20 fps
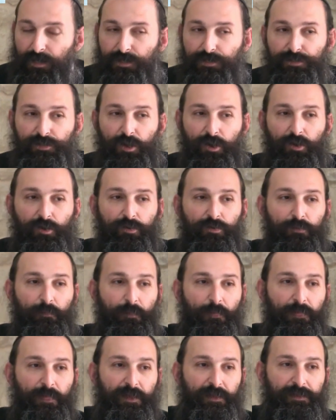
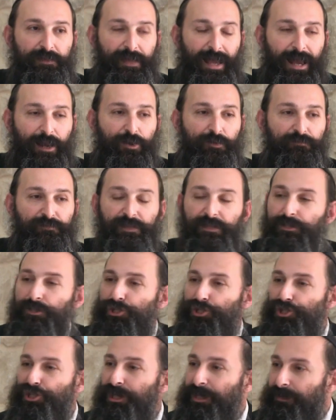So Yaakov
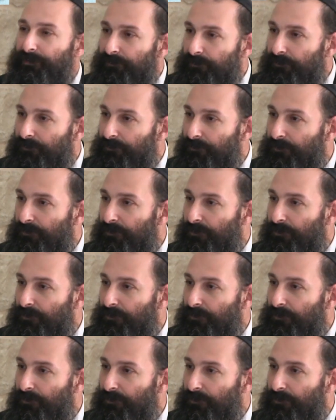didn't cheat.